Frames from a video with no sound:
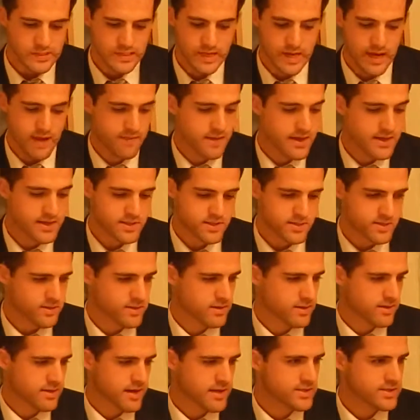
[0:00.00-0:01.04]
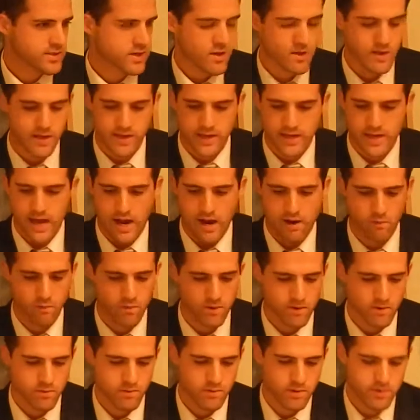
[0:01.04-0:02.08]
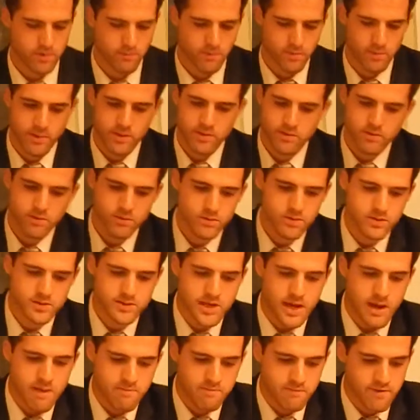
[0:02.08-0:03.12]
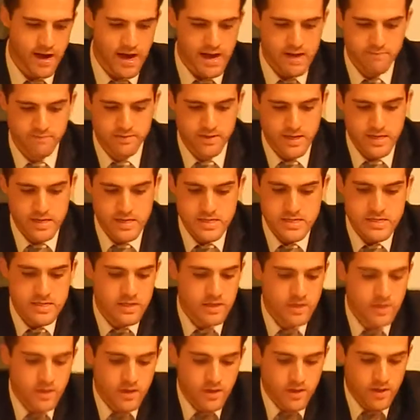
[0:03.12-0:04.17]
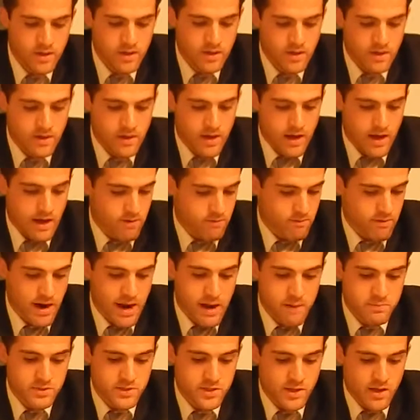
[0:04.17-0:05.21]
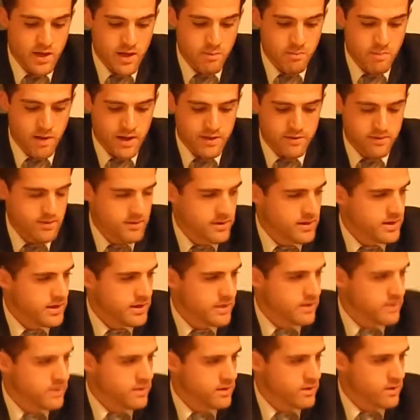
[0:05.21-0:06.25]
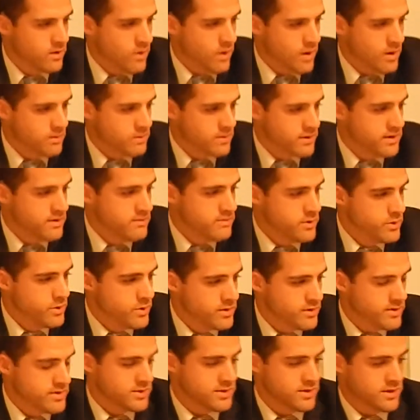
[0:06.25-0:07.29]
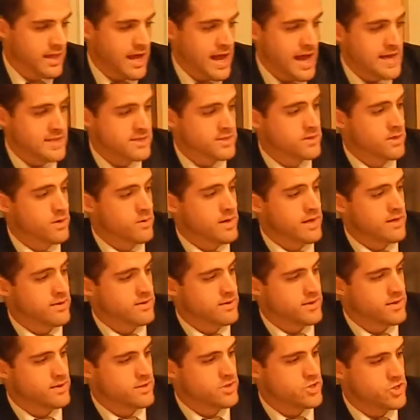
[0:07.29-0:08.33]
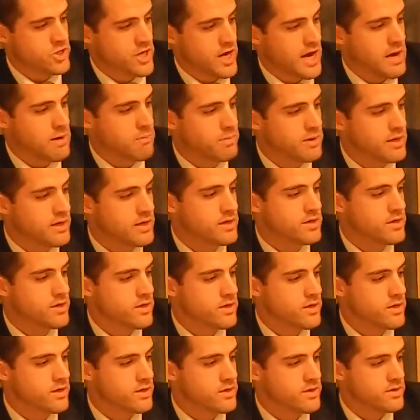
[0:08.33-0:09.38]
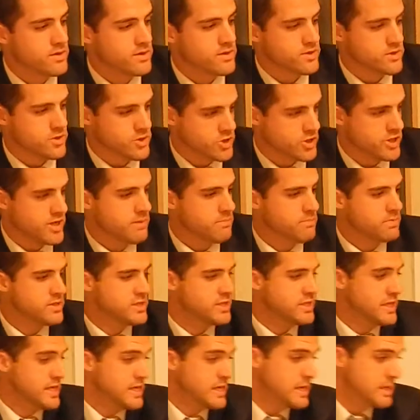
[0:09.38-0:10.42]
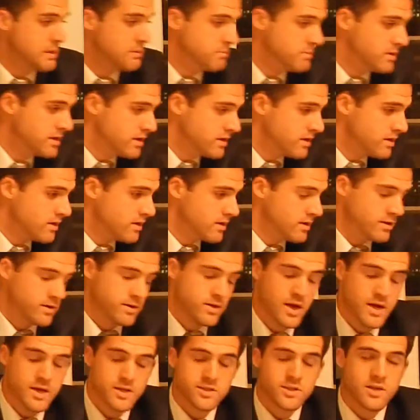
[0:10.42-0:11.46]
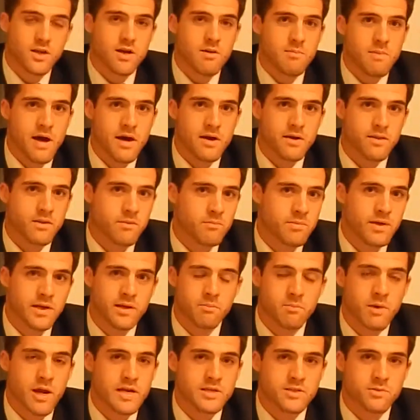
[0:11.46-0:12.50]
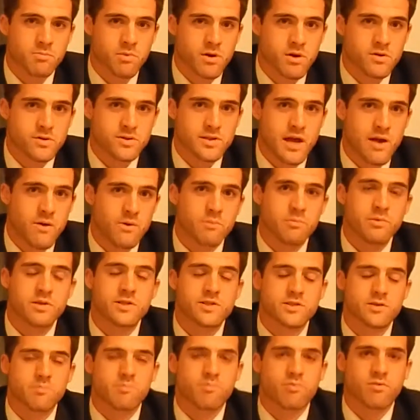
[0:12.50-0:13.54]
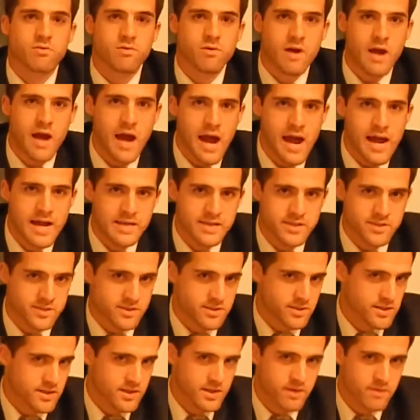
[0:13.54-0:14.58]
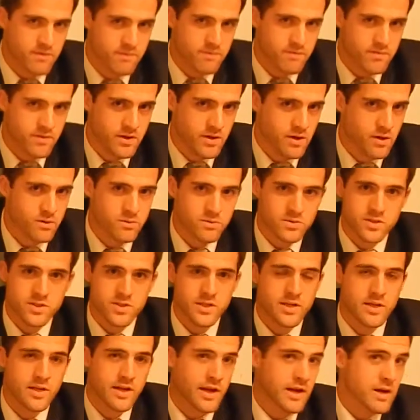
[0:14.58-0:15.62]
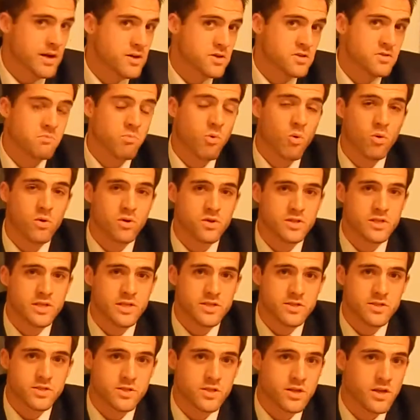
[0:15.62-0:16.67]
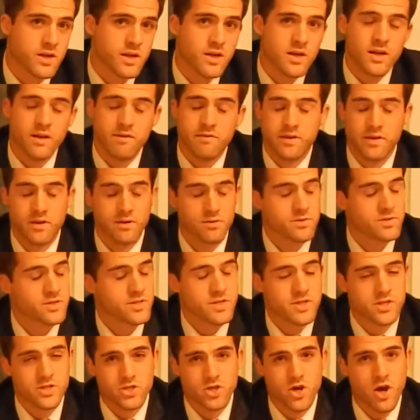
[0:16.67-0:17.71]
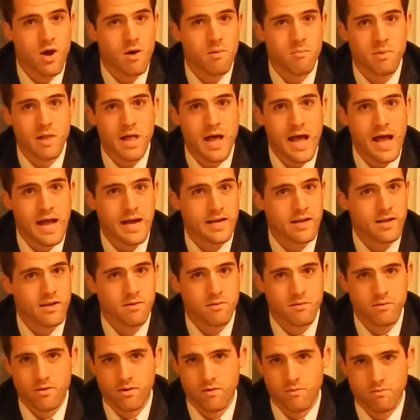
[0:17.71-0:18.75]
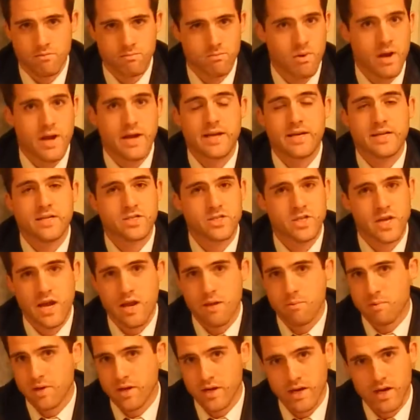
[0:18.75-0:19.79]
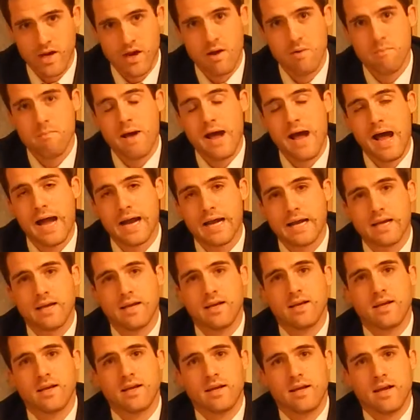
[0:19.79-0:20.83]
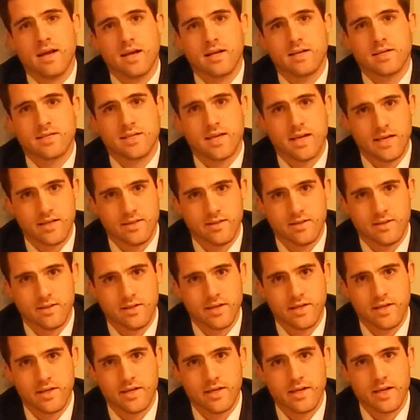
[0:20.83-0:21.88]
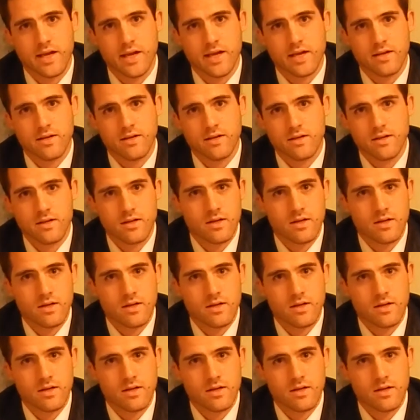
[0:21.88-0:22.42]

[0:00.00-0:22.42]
And that's all I got. We went through the top 5 there. That wraps it up. I think, I'll leave you with this last note. I think the championship team does come out of the Big Base Bros. I would be surprised if you don't see an Aris Borges, you don't see a John Black, or reigning champion, come back and take the league again.